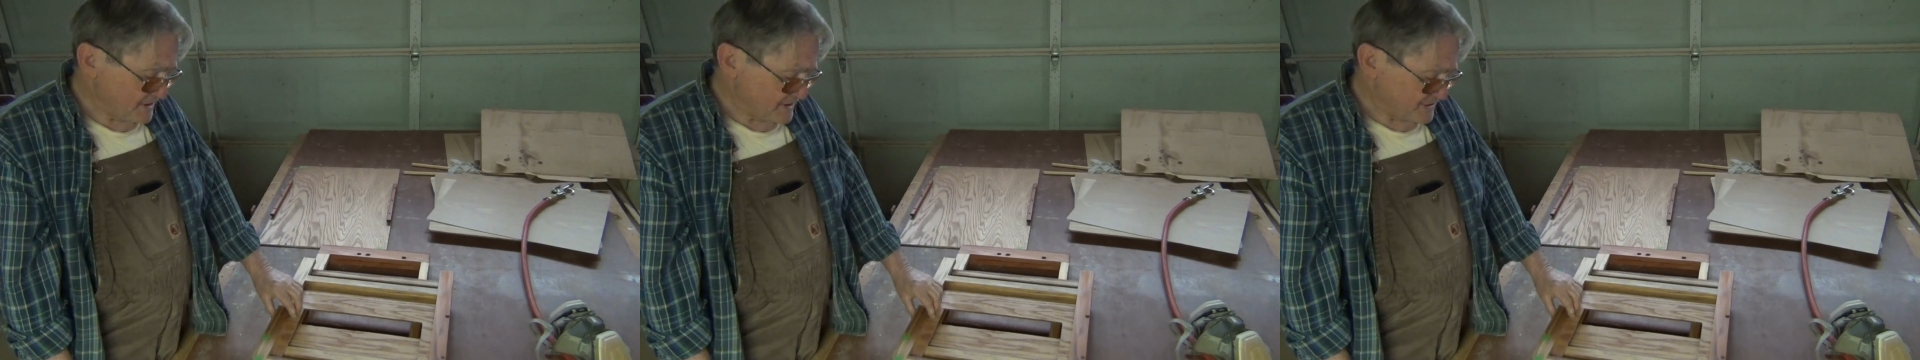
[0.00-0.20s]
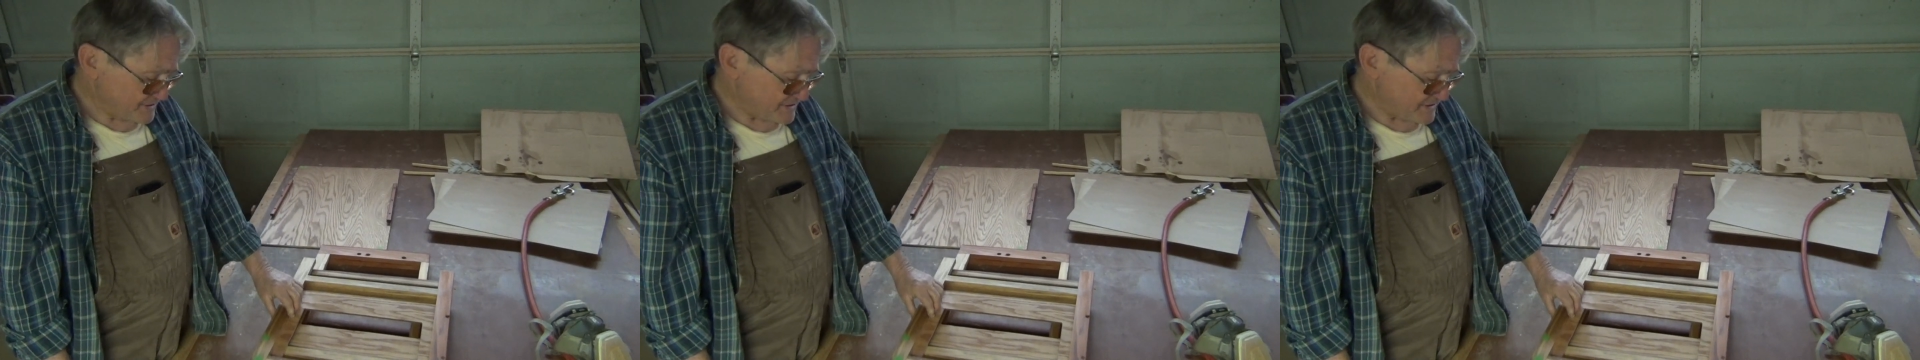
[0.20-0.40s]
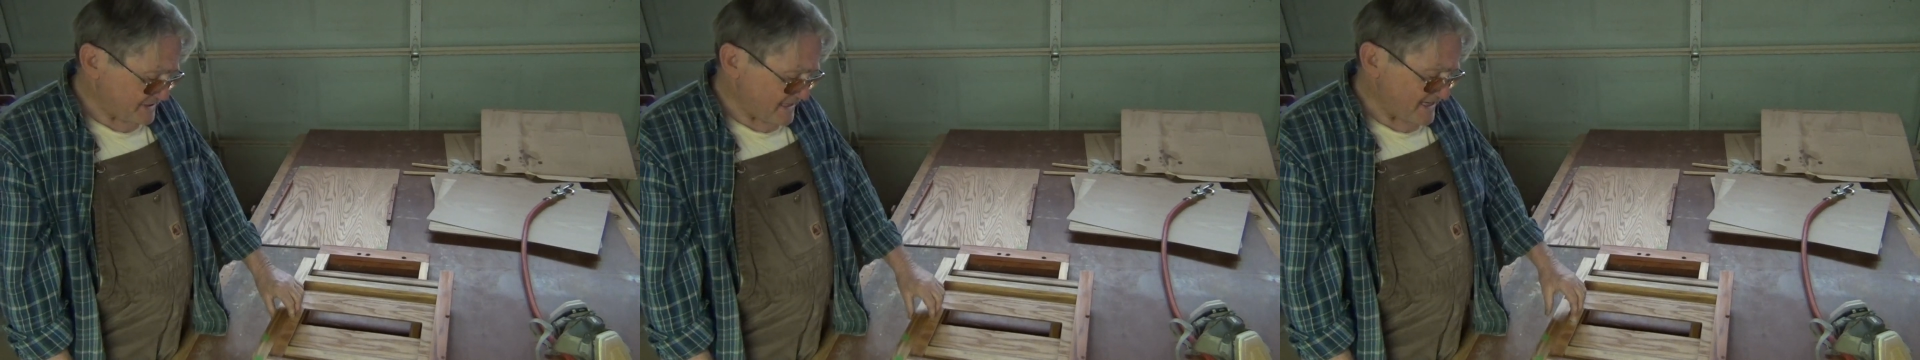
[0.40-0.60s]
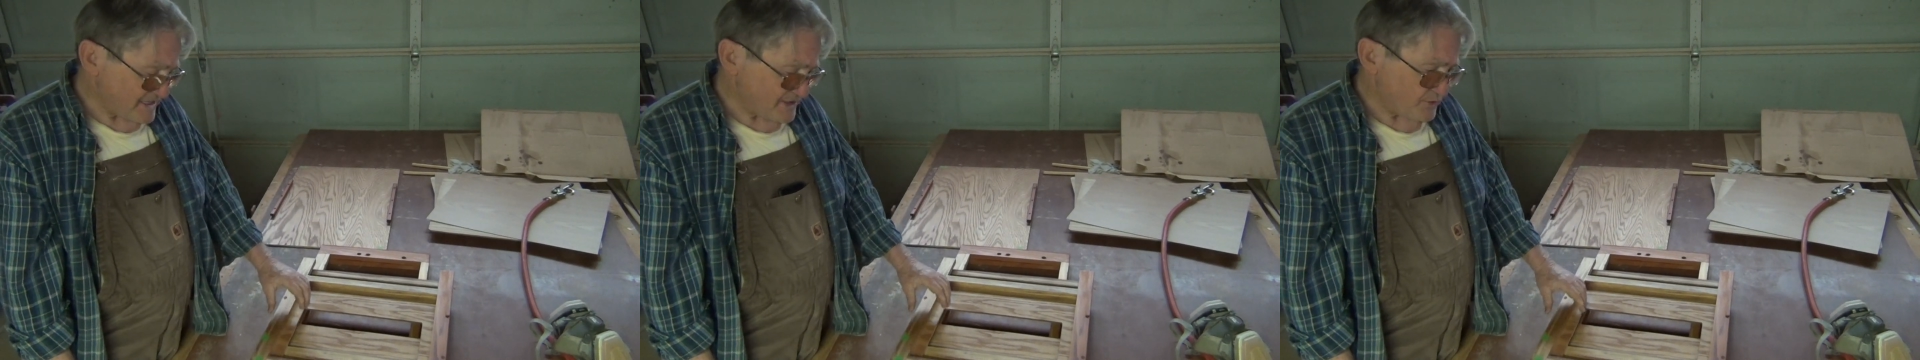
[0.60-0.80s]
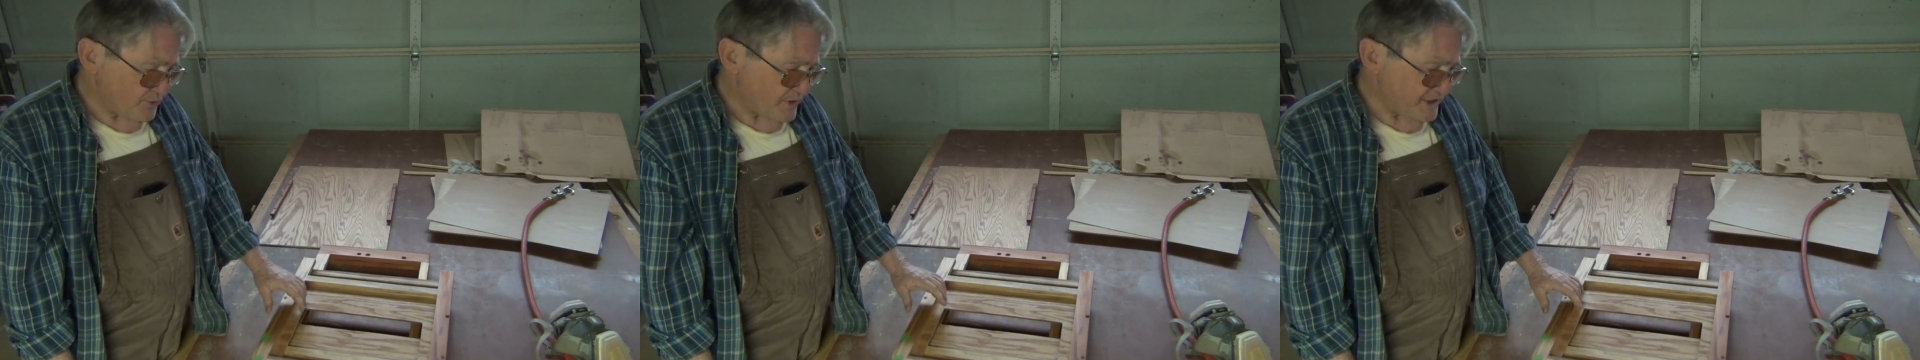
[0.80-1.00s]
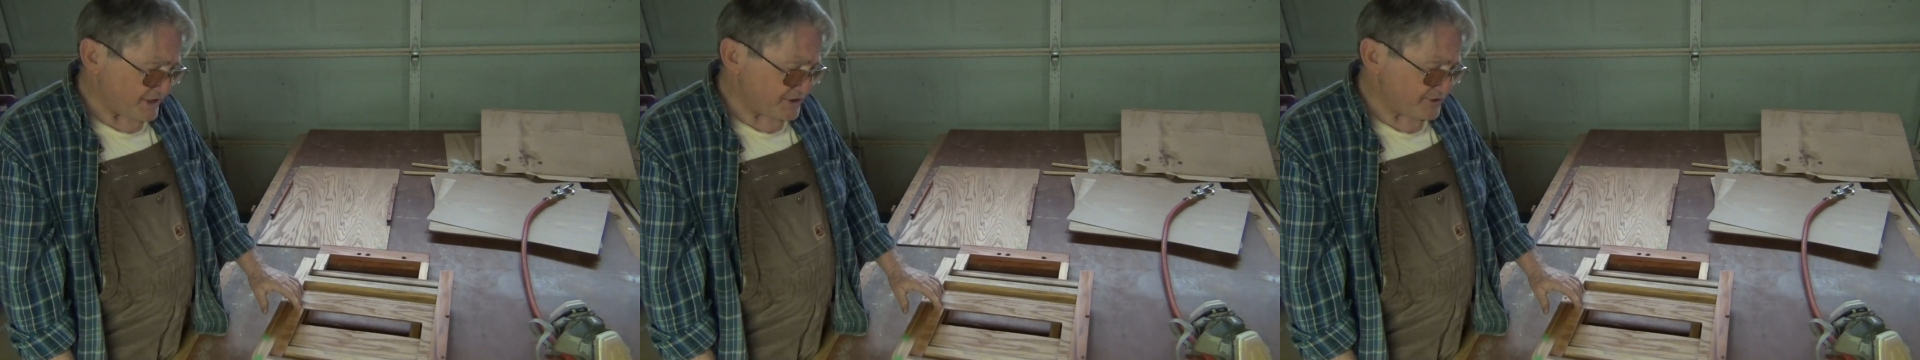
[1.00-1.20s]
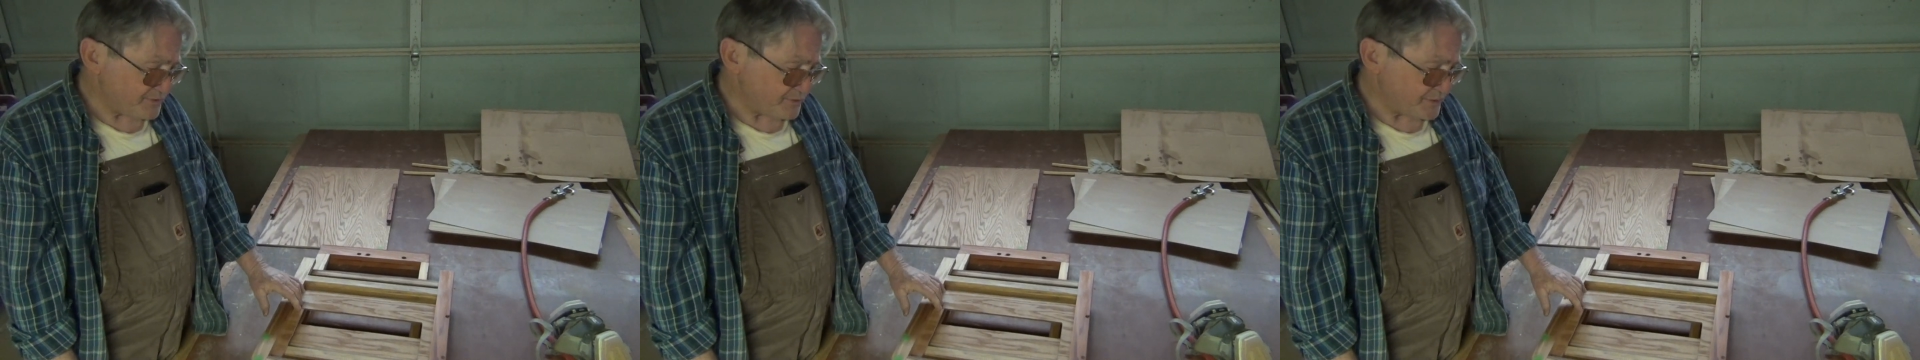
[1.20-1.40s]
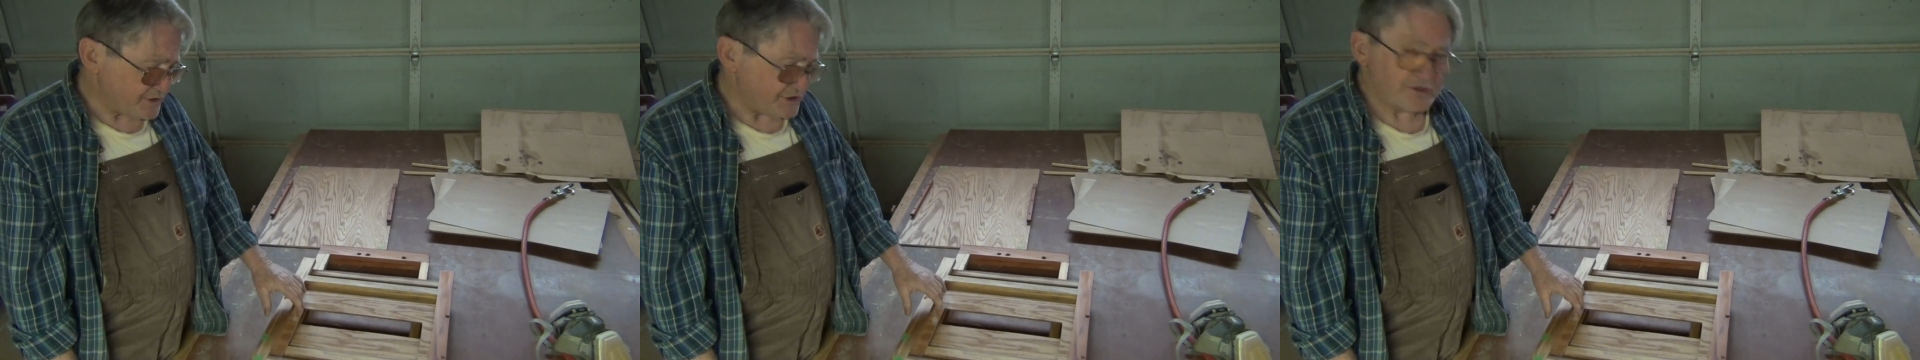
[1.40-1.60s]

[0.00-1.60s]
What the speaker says: stand arrangement.